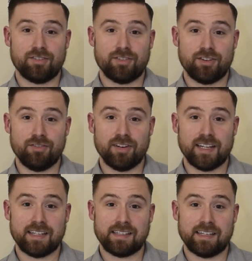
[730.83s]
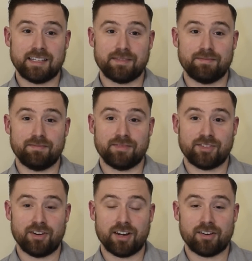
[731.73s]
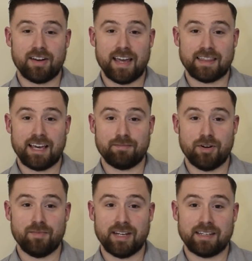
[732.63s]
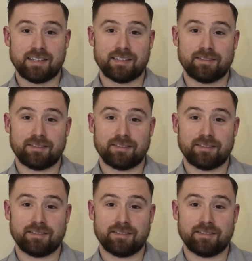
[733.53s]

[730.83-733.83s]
or the noise is stronger at that moment.